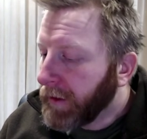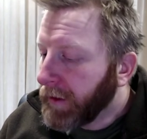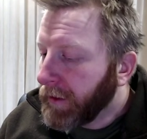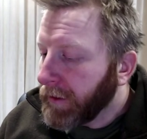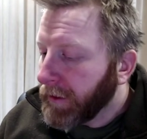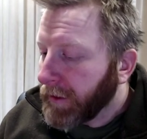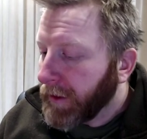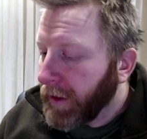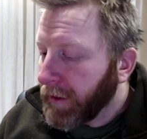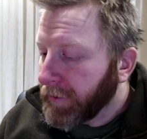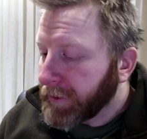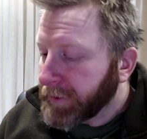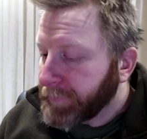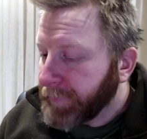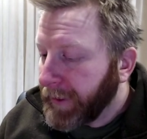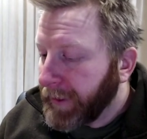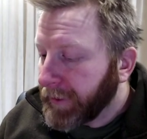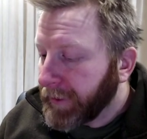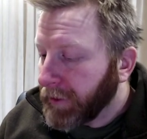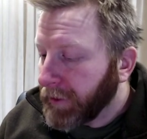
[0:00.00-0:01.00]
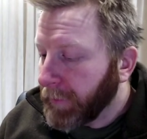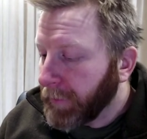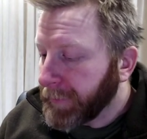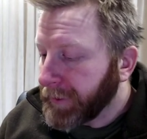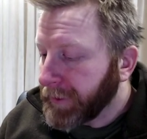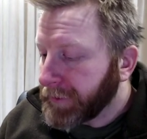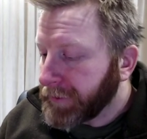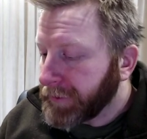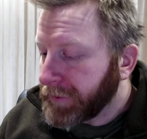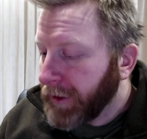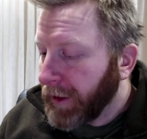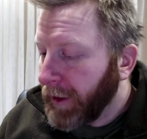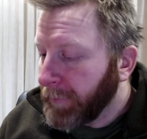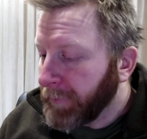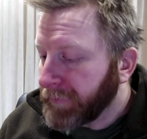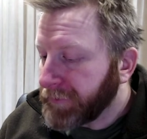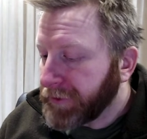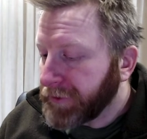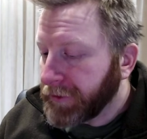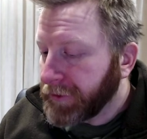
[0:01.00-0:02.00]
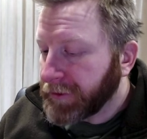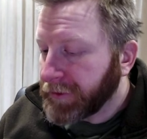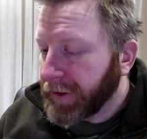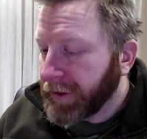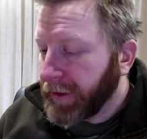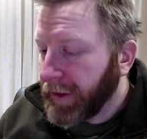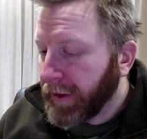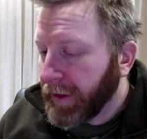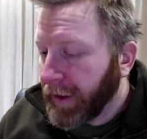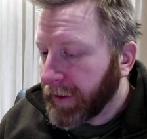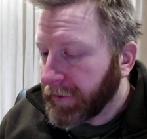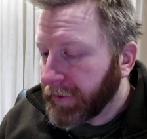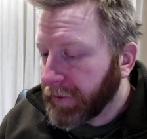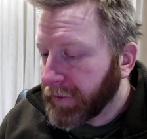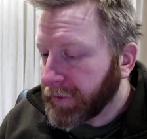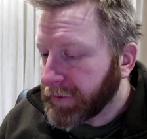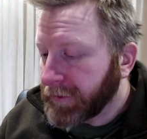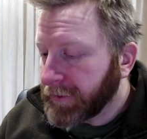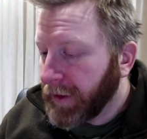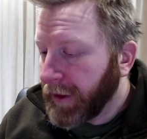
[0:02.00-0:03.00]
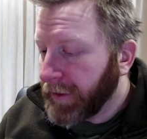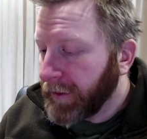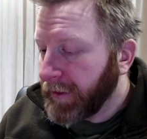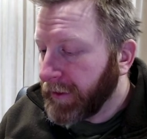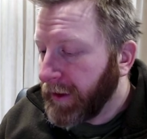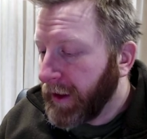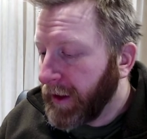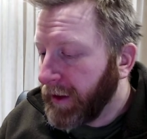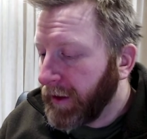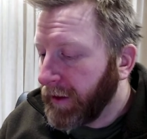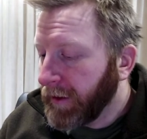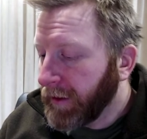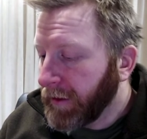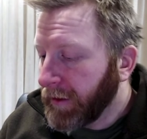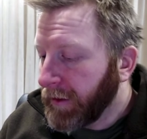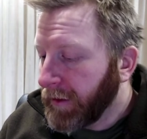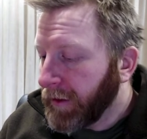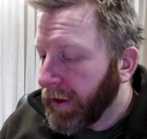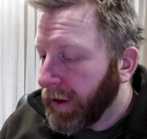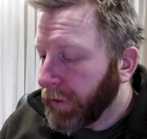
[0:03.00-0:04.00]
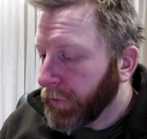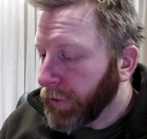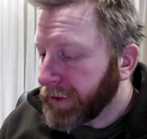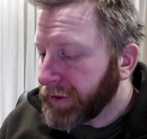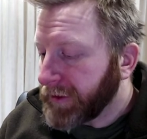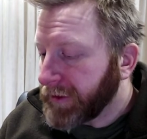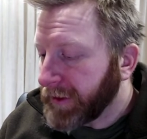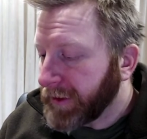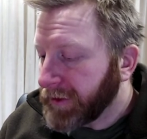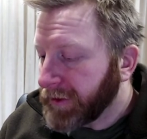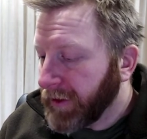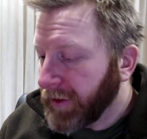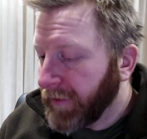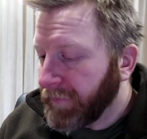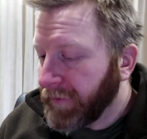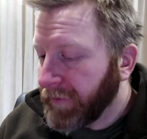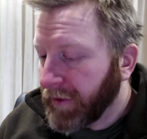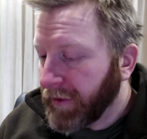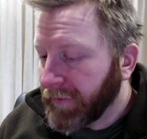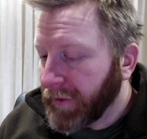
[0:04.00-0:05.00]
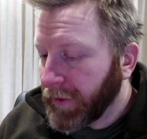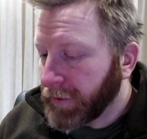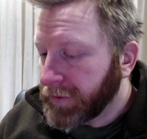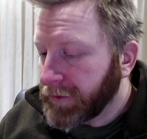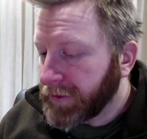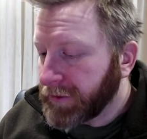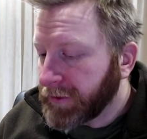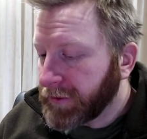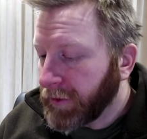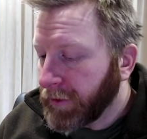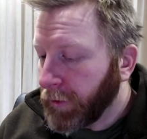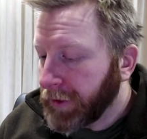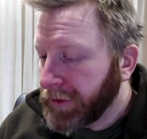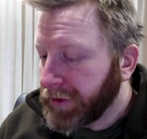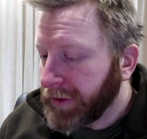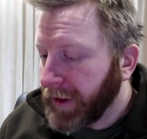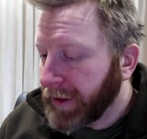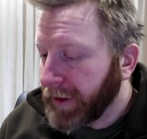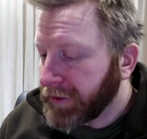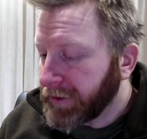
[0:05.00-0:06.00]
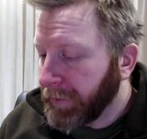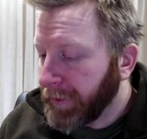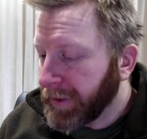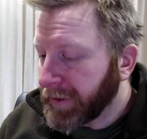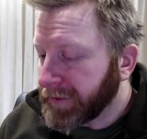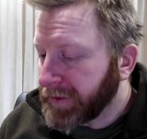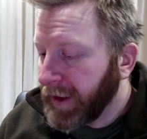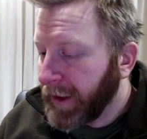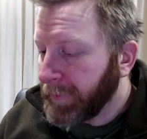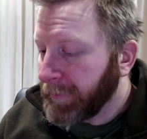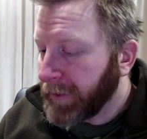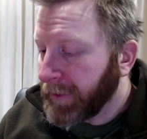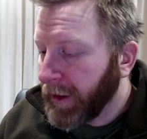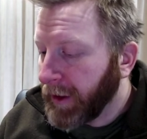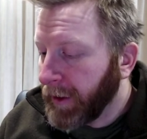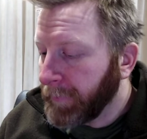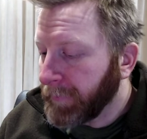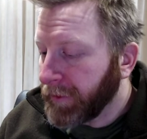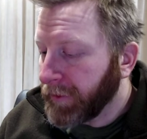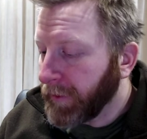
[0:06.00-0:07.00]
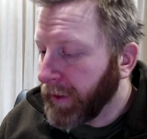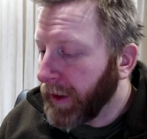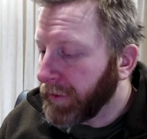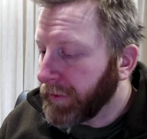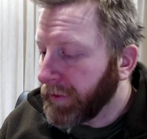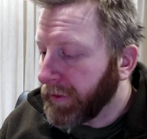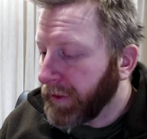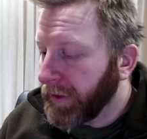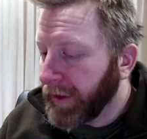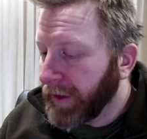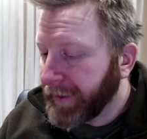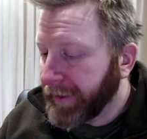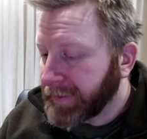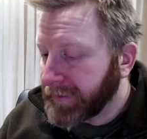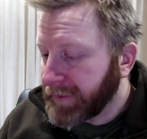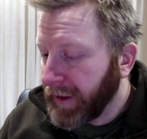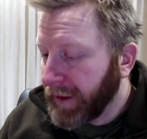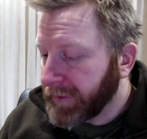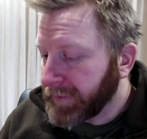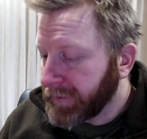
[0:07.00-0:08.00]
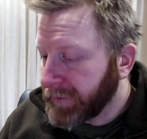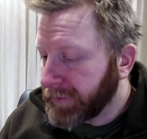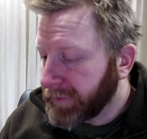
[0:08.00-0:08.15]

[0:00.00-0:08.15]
The Congress may determine the time of choosing the electors and the day on which they shall give their votes, which day shall be the same time throughout the United States.